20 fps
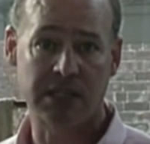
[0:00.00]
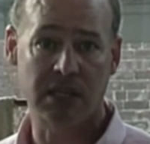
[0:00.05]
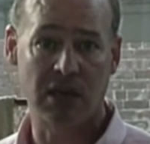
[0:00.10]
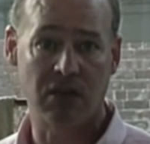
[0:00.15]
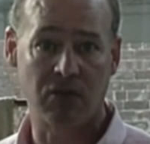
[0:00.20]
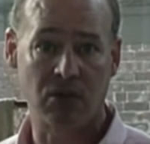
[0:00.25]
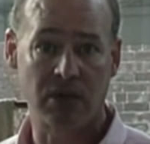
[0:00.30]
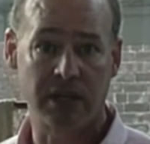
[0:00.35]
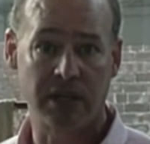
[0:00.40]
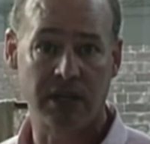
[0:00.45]

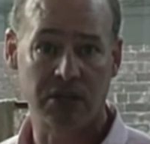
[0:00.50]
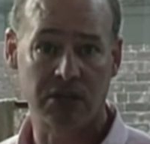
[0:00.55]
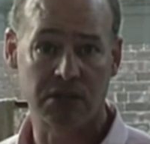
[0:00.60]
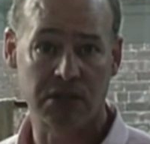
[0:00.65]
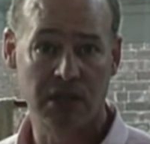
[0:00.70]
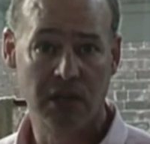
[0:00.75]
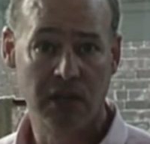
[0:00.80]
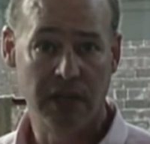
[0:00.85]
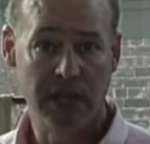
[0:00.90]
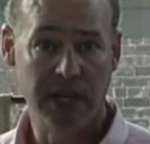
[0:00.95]
several years
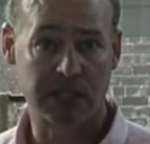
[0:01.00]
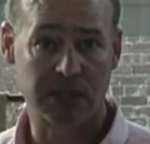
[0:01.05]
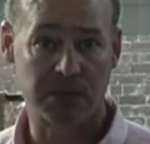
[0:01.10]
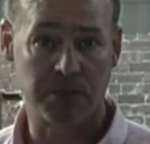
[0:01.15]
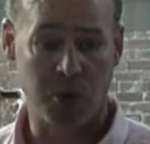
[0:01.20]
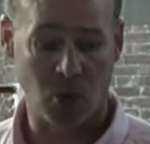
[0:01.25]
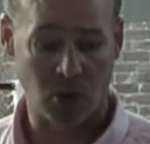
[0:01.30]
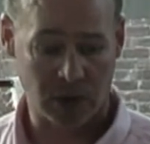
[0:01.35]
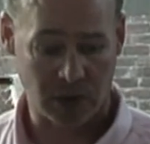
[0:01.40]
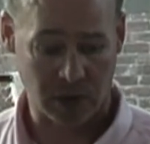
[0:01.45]

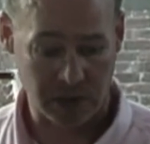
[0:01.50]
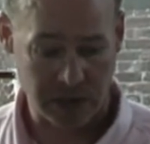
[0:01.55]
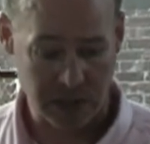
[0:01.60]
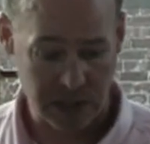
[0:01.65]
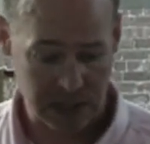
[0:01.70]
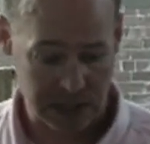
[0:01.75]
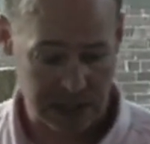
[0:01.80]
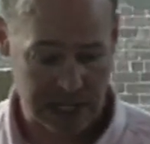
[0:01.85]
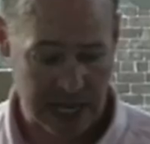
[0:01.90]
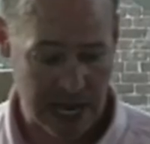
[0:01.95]
exploring on
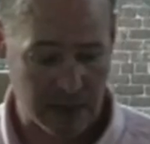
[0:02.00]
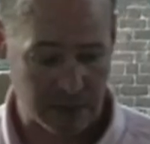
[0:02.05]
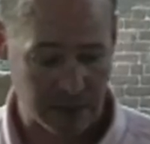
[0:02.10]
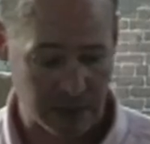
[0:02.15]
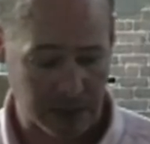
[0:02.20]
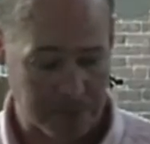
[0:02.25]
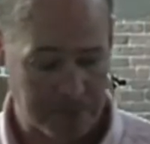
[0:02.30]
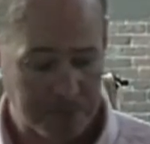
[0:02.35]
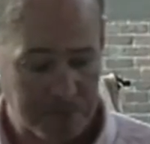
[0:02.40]
this topic.